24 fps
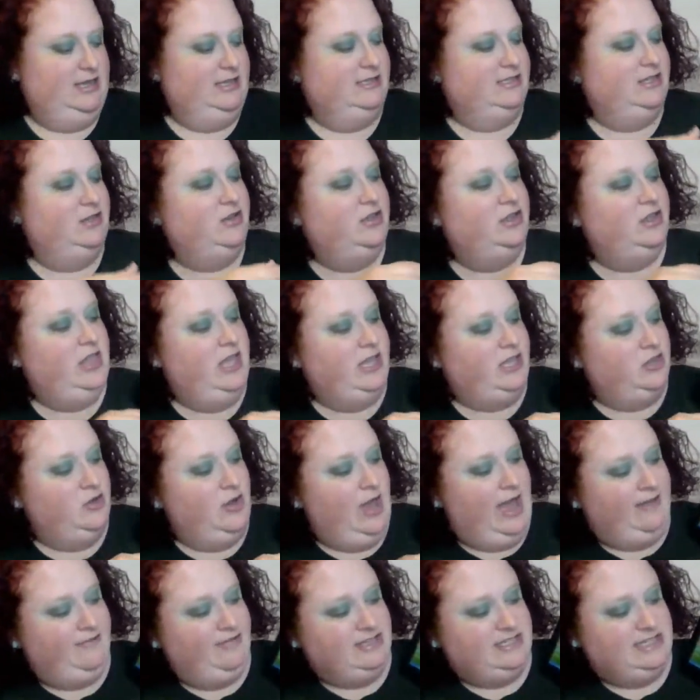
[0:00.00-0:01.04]
So you
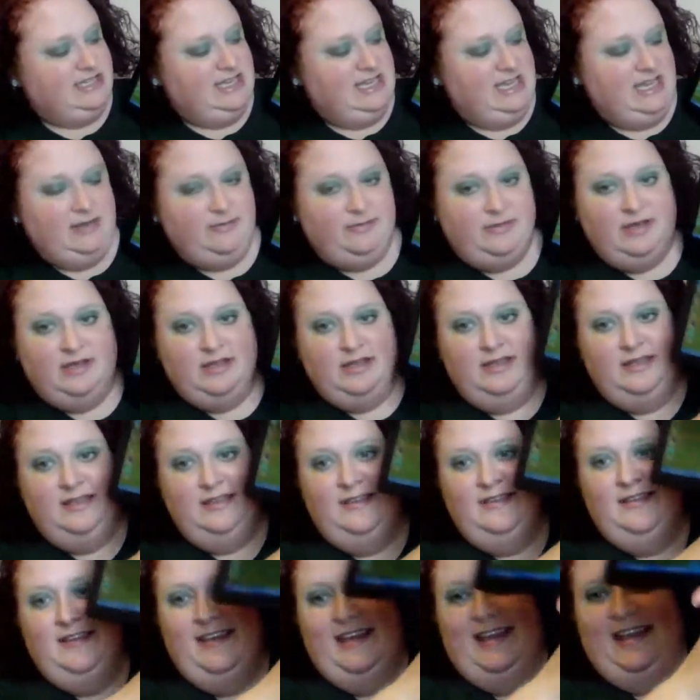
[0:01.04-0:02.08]
have a team.
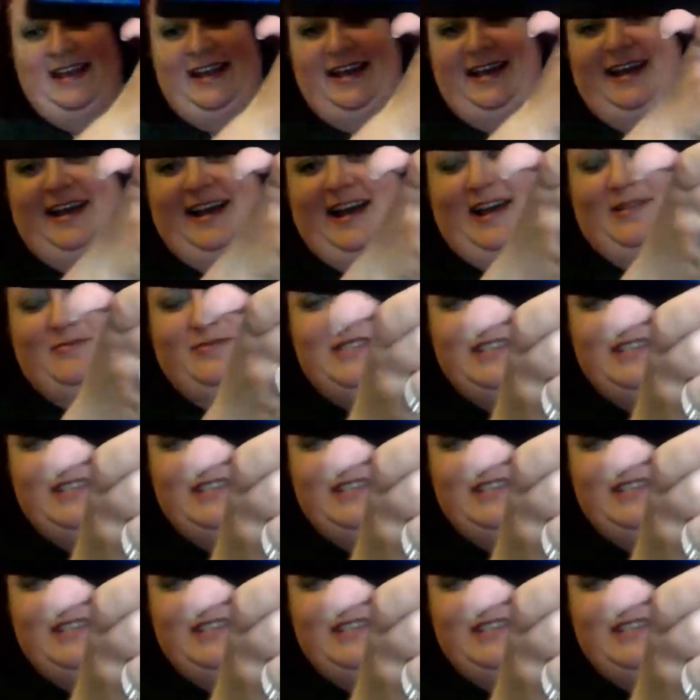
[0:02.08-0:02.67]
I'm